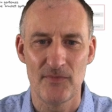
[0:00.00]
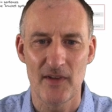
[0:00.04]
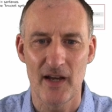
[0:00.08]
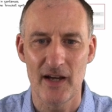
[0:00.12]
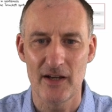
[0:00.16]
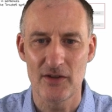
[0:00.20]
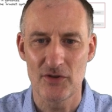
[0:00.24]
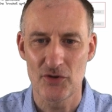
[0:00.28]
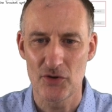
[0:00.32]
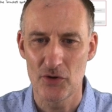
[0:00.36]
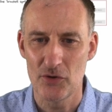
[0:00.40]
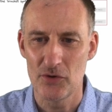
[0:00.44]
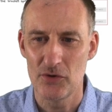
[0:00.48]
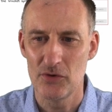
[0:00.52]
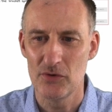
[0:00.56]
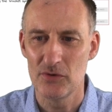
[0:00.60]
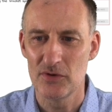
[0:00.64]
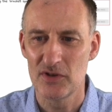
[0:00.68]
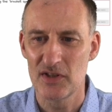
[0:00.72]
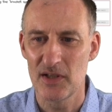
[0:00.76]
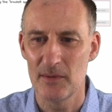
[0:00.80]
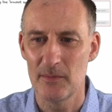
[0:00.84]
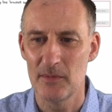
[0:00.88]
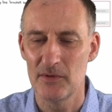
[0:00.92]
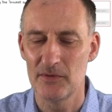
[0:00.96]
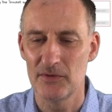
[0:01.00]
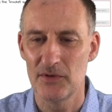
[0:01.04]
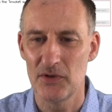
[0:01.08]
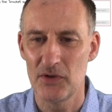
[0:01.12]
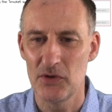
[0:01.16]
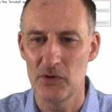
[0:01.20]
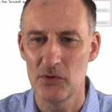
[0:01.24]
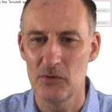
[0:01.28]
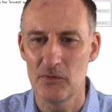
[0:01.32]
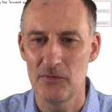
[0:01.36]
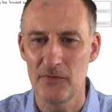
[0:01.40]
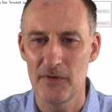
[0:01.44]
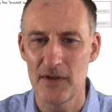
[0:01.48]
I showed you some of the
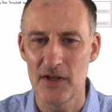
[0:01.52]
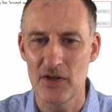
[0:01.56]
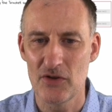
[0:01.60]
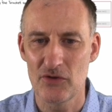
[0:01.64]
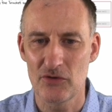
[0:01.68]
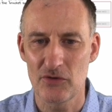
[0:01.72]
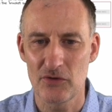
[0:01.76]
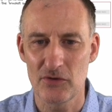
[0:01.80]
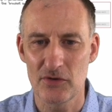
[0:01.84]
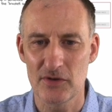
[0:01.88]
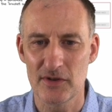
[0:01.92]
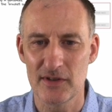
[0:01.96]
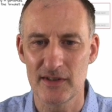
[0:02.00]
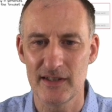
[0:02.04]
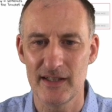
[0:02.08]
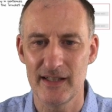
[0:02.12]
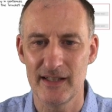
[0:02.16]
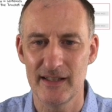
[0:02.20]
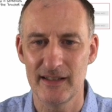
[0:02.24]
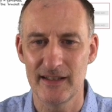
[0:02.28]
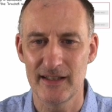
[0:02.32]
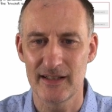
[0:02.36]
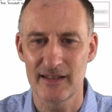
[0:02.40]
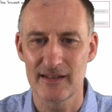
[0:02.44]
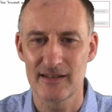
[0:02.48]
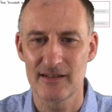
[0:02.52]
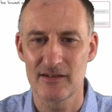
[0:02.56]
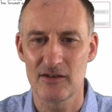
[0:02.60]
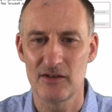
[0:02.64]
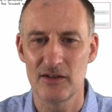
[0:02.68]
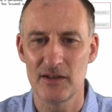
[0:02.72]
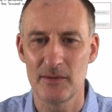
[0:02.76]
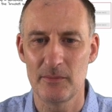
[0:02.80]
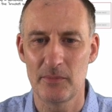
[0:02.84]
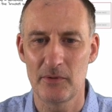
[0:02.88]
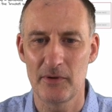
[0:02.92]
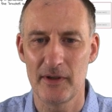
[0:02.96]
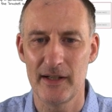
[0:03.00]
new features in
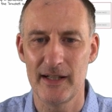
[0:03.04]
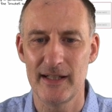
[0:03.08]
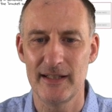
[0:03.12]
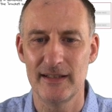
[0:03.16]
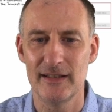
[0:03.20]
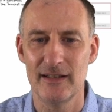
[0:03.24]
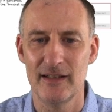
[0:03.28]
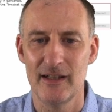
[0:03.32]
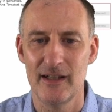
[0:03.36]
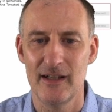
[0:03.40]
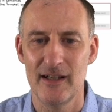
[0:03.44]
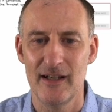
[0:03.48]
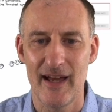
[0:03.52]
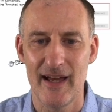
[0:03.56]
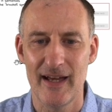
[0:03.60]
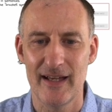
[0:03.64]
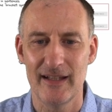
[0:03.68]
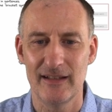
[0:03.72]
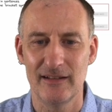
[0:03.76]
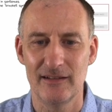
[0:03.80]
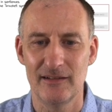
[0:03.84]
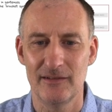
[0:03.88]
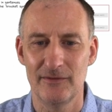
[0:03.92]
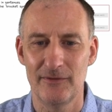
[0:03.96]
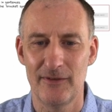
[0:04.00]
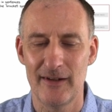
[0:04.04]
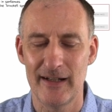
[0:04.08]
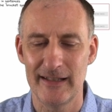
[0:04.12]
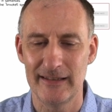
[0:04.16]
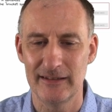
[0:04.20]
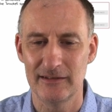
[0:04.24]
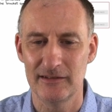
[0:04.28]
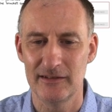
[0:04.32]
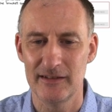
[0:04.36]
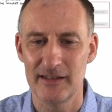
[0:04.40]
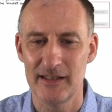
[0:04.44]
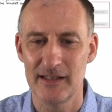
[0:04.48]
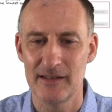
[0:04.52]
Excalibrain and
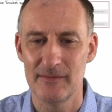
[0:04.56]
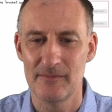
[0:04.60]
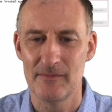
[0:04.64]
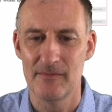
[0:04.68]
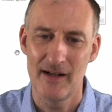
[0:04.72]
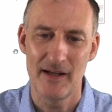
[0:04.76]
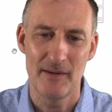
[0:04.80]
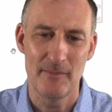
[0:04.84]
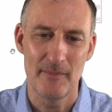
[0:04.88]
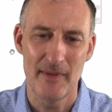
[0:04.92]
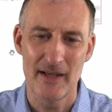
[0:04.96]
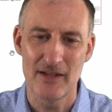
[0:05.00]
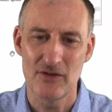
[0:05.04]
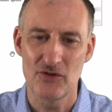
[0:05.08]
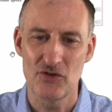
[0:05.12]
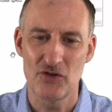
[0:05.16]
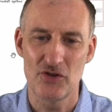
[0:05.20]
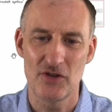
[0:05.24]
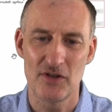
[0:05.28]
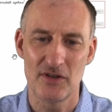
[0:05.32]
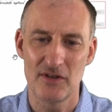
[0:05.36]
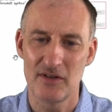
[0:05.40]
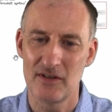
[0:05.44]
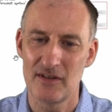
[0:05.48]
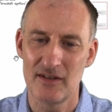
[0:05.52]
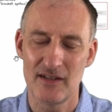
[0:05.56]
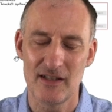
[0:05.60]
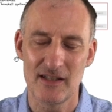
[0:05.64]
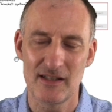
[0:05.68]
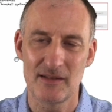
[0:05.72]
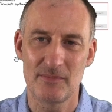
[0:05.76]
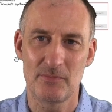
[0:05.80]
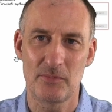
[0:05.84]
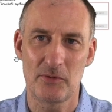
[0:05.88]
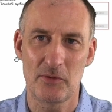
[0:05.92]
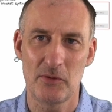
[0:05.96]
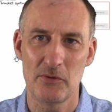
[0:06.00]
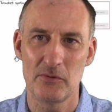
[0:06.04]
finally I mentioned this
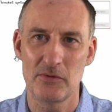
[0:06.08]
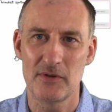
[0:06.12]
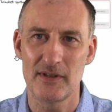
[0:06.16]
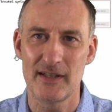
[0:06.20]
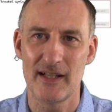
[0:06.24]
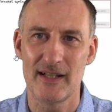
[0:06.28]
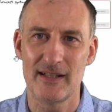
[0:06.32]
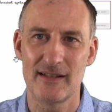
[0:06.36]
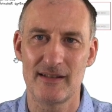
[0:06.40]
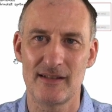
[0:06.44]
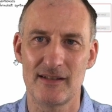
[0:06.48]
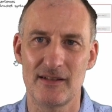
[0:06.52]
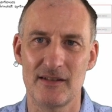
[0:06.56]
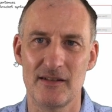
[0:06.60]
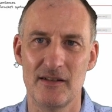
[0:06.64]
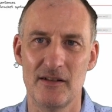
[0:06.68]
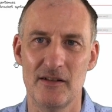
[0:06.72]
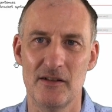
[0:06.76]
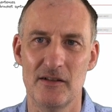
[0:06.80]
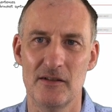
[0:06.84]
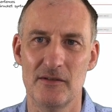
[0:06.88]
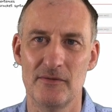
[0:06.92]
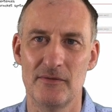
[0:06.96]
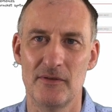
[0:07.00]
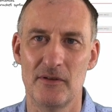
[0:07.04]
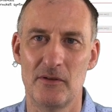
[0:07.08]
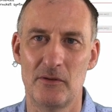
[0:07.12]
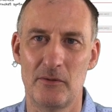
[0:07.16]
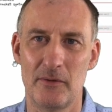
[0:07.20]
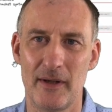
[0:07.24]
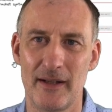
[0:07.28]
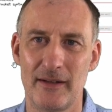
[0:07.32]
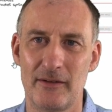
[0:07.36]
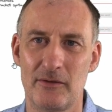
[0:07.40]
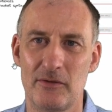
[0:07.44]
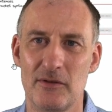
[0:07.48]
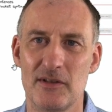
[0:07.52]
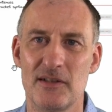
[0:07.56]
process of
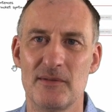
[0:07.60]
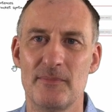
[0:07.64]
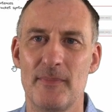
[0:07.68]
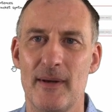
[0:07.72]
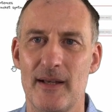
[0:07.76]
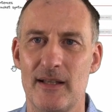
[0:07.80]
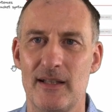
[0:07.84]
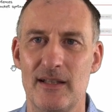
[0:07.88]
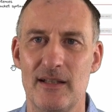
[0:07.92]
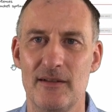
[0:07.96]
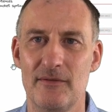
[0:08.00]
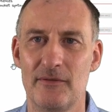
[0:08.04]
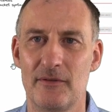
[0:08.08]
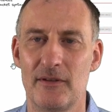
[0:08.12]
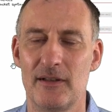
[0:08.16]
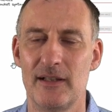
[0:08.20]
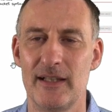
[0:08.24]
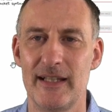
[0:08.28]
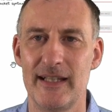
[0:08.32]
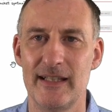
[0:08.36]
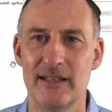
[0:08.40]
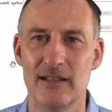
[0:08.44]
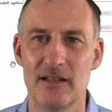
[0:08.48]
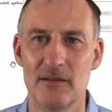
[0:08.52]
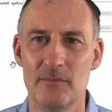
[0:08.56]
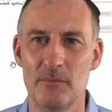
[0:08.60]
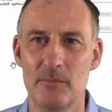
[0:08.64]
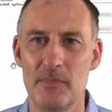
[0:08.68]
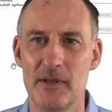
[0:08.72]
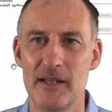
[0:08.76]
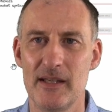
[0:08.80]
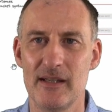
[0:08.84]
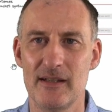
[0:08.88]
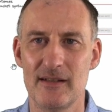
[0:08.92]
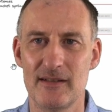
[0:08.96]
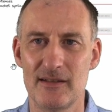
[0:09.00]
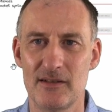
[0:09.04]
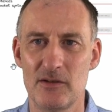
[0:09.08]
retrospective cleanup
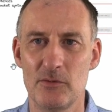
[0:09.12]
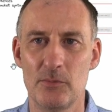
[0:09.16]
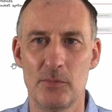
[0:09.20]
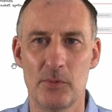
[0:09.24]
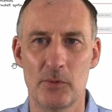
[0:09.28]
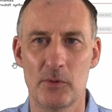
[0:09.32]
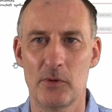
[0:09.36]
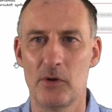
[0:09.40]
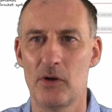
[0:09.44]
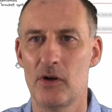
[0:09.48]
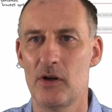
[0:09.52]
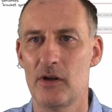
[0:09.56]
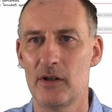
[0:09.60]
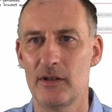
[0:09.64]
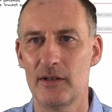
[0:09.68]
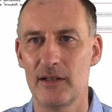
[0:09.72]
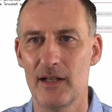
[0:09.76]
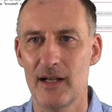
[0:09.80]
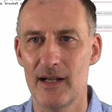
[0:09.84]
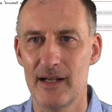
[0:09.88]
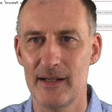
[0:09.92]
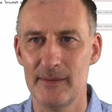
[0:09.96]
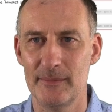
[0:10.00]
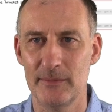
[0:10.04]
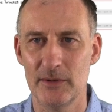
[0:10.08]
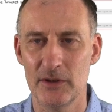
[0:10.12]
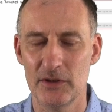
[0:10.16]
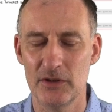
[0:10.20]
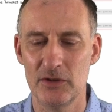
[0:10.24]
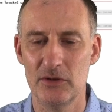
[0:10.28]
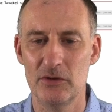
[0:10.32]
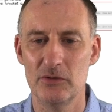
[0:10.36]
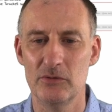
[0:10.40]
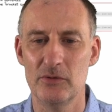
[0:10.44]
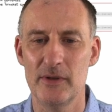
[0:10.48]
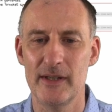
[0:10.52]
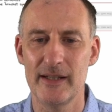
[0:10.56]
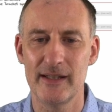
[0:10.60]
being super hard. I'm not
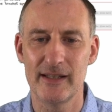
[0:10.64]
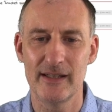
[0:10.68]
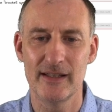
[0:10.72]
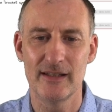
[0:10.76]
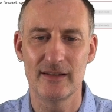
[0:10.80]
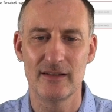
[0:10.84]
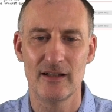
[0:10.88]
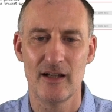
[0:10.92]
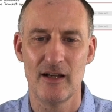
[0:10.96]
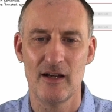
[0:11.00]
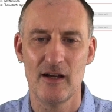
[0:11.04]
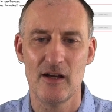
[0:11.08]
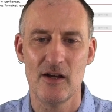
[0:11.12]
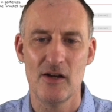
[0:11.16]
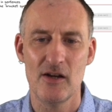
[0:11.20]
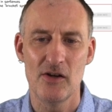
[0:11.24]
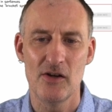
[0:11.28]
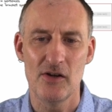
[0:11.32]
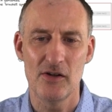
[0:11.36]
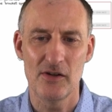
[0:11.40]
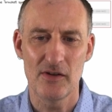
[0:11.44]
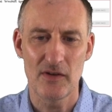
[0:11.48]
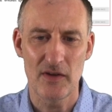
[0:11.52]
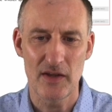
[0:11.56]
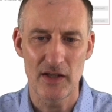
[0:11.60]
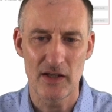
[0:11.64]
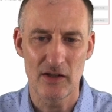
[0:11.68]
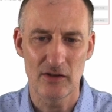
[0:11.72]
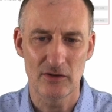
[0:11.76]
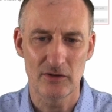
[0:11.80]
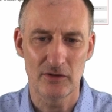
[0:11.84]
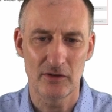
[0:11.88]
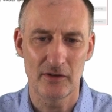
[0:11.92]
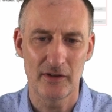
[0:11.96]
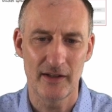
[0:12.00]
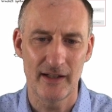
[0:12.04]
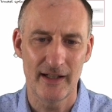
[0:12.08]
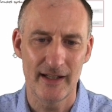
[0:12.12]
doing it. On the
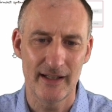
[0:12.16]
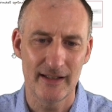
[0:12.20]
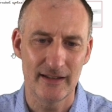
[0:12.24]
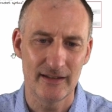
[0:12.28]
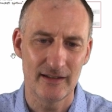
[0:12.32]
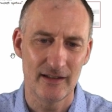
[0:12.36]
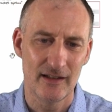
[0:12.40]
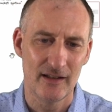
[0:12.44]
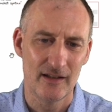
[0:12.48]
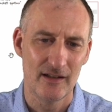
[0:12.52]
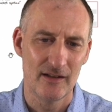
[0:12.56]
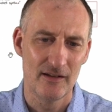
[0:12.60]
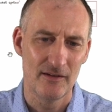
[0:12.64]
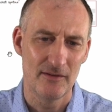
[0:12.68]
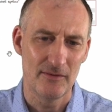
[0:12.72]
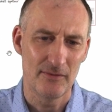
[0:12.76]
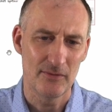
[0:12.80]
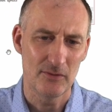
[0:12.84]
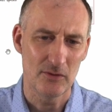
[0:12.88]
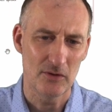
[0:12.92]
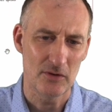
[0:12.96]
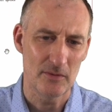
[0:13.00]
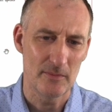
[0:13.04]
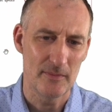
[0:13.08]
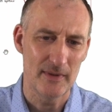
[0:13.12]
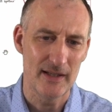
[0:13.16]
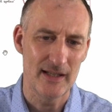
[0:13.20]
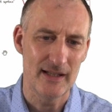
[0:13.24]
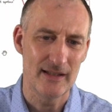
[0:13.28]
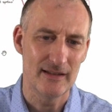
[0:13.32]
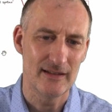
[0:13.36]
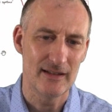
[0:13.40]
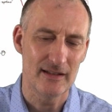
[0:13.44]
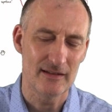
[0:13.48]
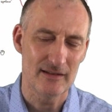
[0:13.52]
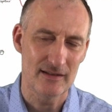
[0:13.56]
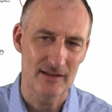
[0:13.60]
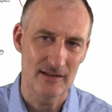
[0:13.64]
other hand, for me
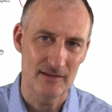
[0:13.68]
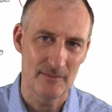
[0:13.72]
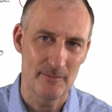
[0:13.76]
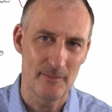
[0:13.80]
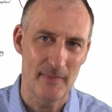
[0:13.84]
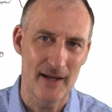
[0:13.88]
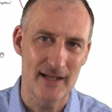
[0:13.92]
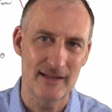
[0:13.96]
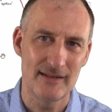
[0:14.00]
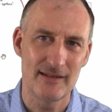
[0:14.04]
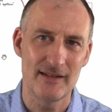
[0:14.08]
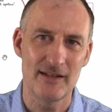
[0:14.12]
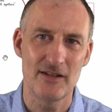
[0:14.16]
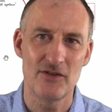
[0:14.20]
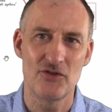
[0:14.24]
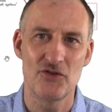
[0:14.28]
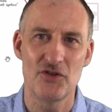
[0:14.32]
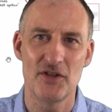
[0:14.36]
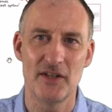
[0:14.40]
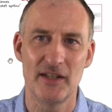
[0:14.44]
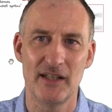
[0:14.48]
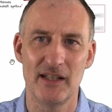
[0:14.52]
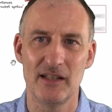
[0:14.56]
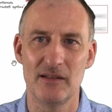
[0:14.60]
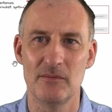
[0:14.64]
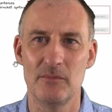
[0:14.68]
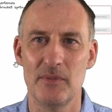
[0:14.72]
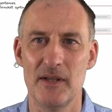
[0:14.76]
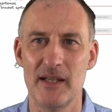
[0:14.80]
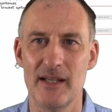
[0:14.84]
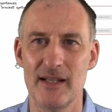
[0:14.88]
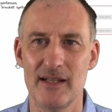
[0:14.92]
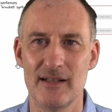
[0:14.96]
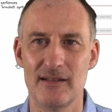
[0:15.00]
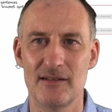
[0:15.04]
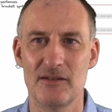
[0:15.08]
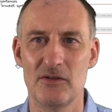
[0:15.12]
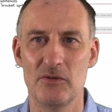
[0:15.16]
there's a message in it
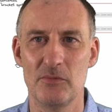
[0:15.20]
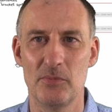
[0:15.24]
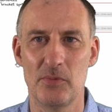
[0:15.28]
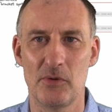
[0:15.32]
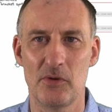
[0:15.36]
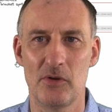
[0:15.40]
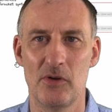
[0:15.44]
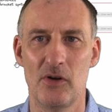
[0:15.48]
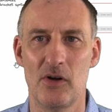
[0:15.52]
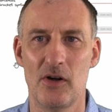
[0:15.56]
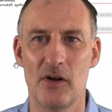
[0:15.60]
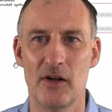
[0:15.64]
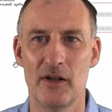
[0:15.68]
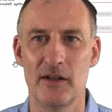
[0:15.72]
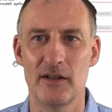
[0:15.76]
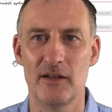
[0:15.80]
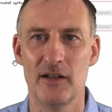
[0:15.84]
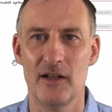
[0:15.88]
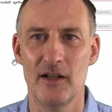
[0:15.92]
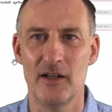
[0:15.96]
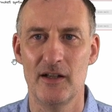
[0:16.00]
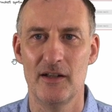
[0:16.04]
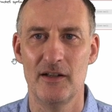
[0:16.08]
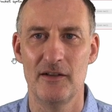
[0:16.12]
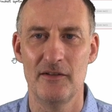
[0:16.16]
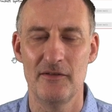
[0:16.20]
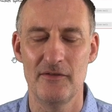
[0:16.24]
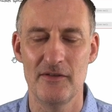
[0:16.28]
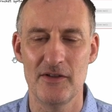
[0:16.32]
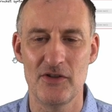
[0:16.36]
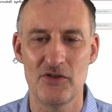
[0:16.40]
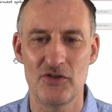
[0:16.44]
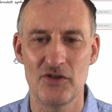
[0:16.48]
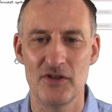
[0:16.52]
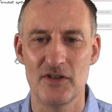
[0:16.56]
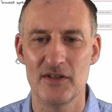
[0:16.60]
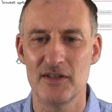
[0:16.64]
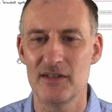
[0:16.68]
being super hard,
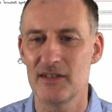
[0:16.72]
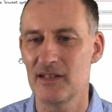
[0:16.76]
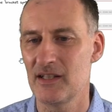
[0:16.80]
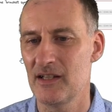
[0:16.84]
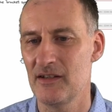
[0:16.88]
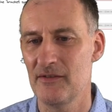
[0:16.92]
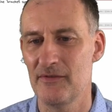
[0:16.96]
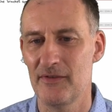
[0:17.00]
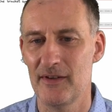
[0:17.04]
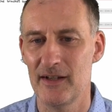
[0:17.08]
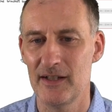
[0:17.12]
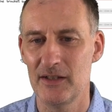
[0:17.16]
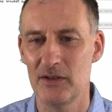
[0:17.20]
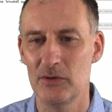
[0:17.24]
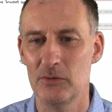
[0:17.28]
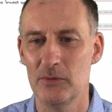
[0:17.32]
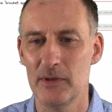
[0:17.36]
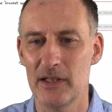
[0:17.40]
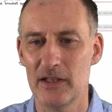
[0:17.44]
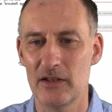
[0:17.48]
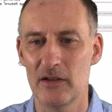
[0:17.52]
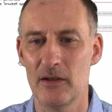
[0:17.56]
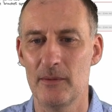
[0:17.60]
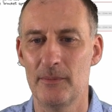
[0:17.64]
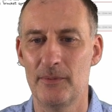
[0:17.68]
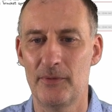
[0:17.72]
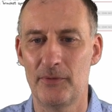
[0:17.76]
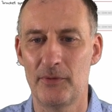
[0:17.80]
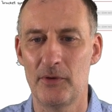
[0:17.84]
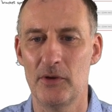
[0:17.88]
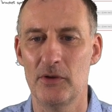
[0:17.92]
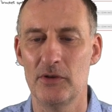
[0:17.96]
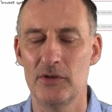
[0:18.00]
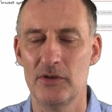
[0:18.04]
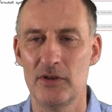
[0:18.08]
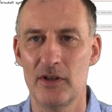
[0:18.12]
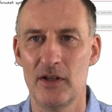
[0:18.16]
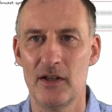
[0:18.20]
which is if I do it up
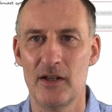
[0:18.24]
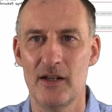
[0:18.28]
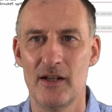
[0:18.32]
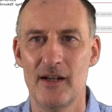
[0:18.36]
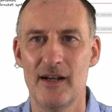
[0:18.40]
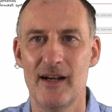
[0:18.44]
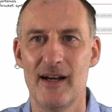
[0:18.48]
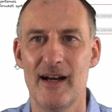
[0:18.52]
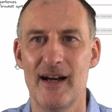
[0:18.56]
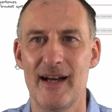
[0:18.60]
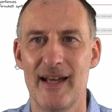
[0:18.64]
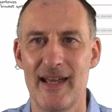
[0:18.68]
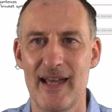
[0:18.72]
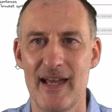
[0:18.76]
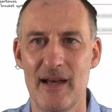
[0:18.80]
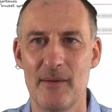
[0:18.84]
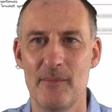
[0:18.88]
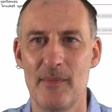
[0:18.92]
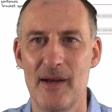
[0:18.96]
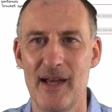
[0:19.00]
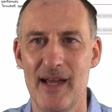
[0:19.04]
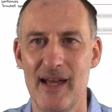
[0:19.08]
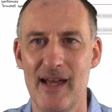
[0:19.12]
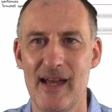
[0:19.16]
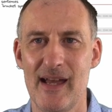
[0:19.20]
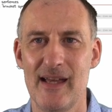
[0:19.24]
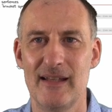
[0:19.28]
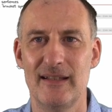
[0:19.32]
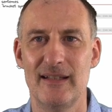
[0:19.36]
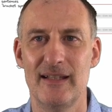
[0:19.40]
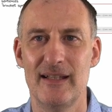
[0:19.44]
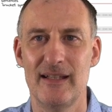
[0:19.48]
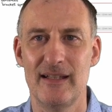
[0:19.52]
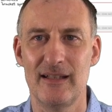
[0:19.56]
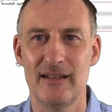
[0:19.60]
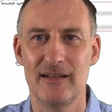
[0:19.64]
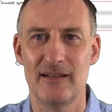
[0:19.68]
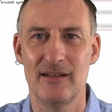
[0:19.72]
front, I am
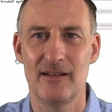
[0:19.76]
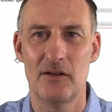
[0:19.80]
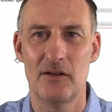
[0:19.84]
adding